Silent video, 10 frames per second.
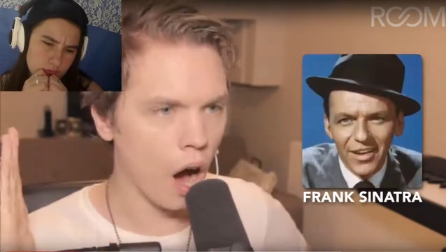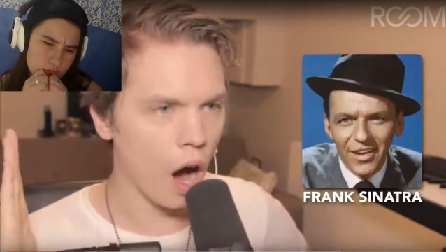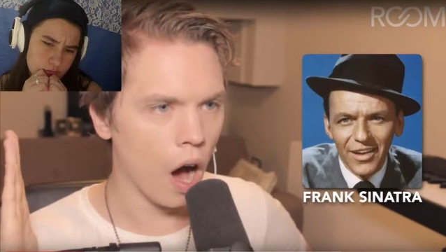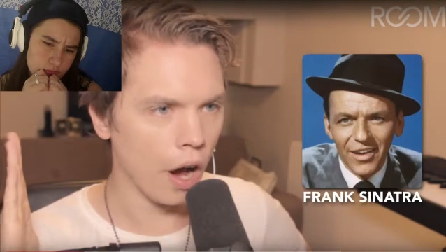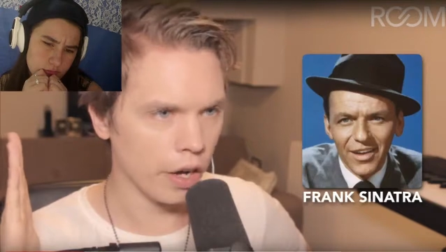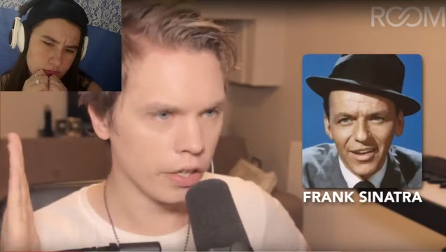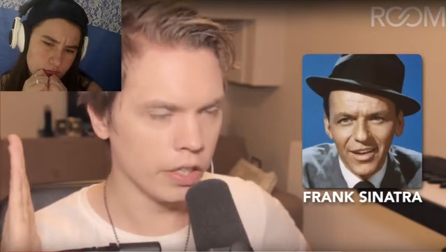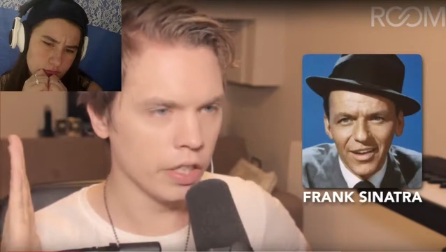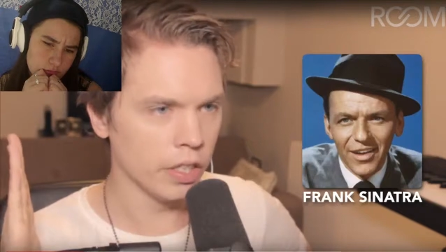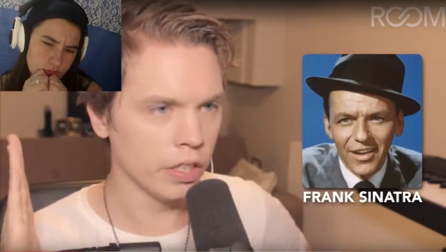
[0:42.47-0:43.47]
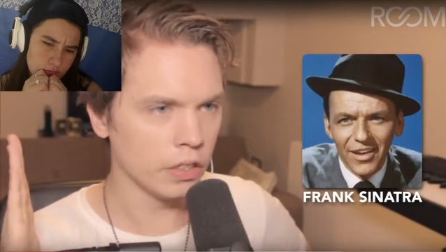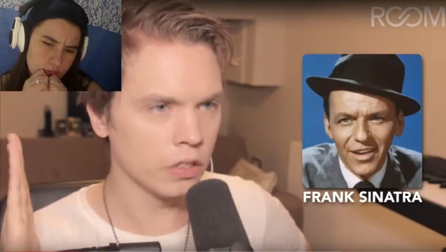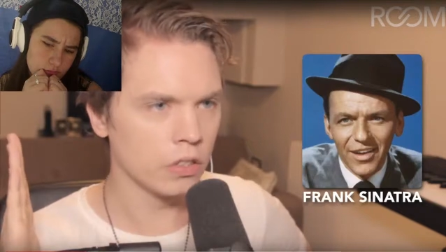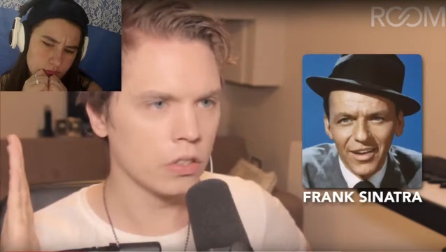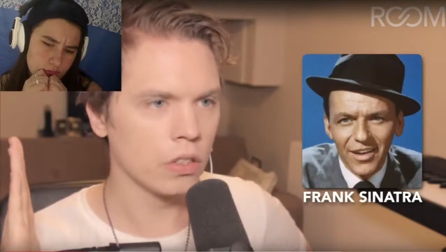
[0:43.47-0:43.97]
Speaker 1: I did
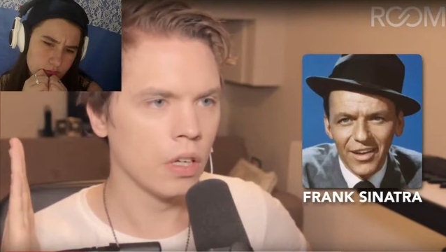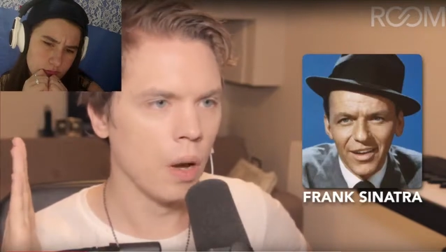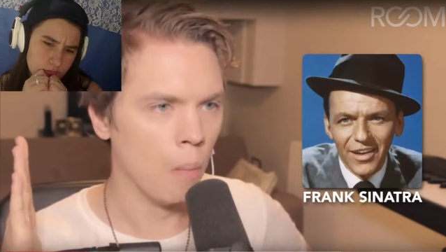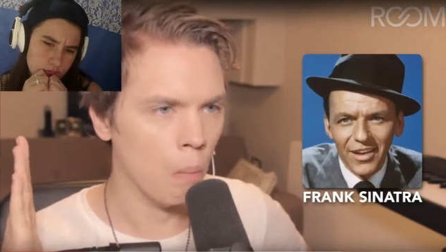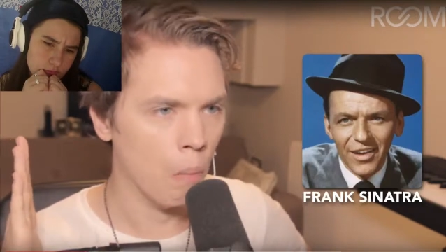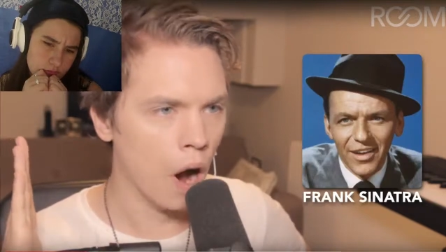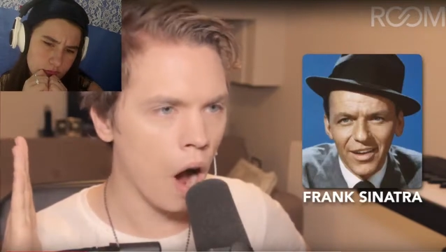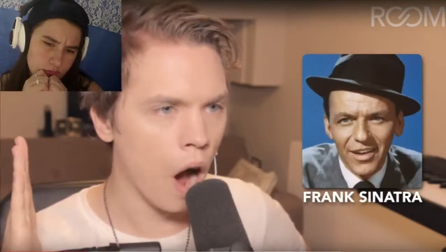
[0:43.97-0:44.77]
it my